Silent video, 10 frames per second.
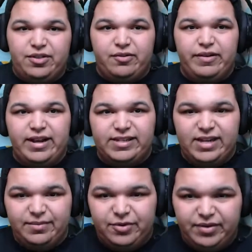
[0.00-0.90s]
in the grass,
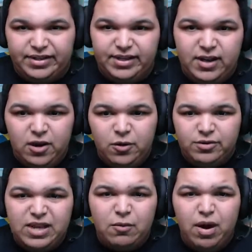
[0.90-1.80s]
I'm crazy. Or
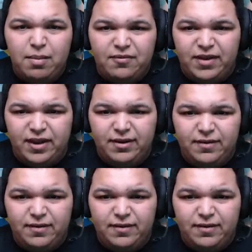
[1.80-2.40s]
was that Wobbuffet?